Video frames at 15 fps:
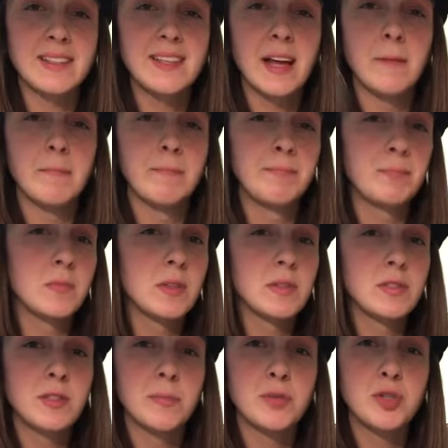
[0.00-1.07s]
I said,
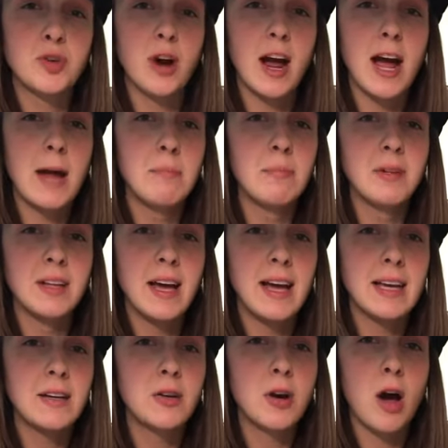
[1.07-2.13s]
subscribe,
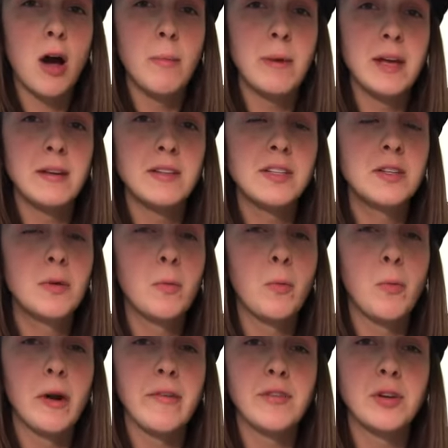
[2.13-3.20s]
like, comment,
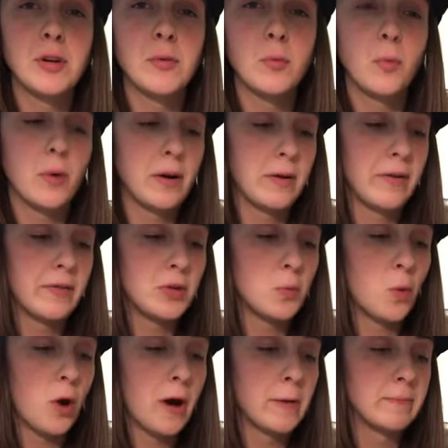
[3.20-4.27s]
whatever you, whatever you
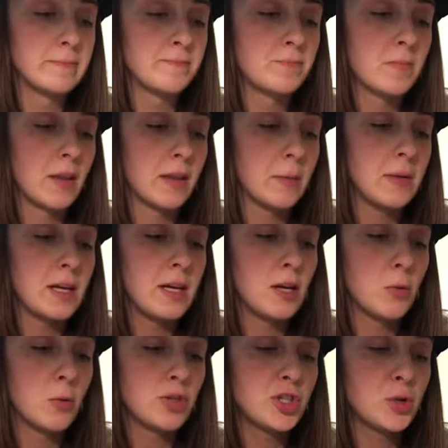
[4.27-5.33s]
want. Let me
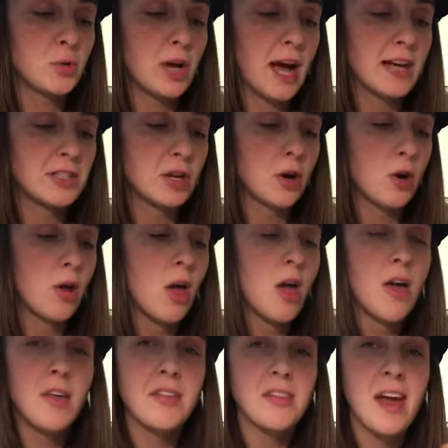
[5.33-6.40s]
hear what you guys are
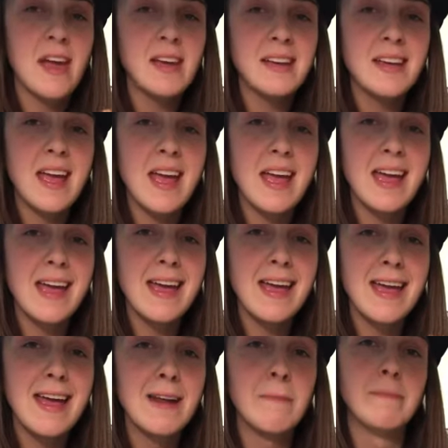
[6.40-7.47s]

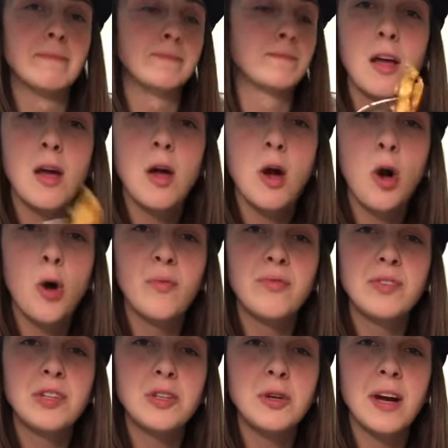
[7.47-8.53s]
thinking.
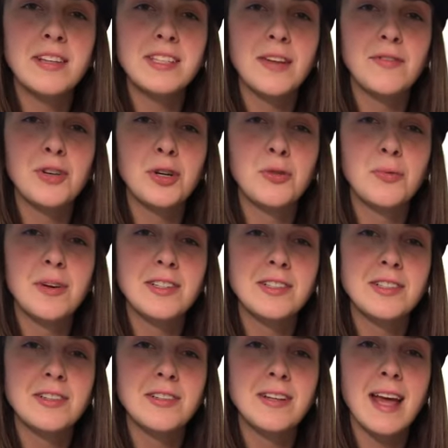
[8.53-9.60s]
Hopefully you guys have a good
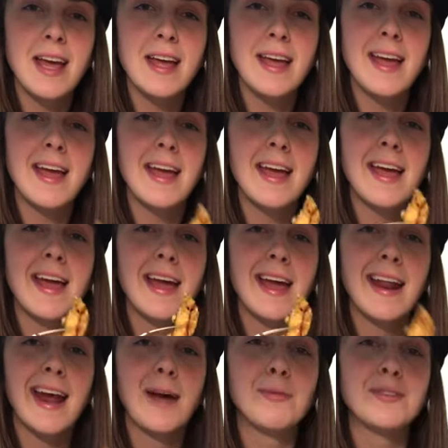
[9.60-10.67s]
rest of your day,
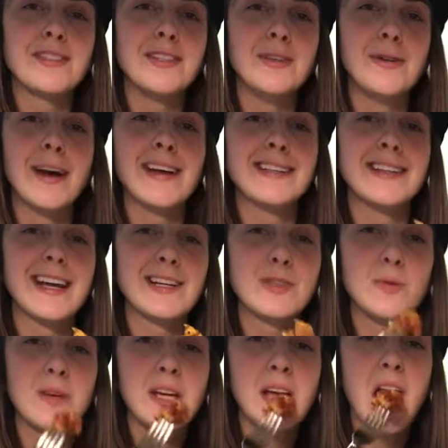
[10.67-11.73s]
and I will see you guys
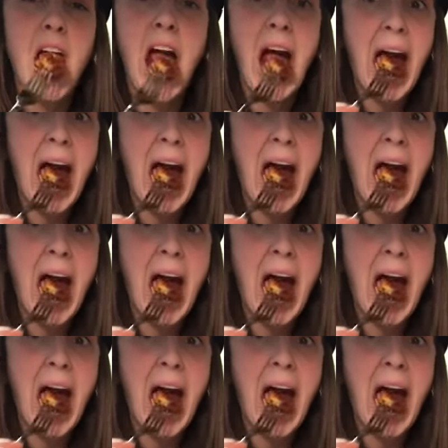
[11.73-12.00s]
next week.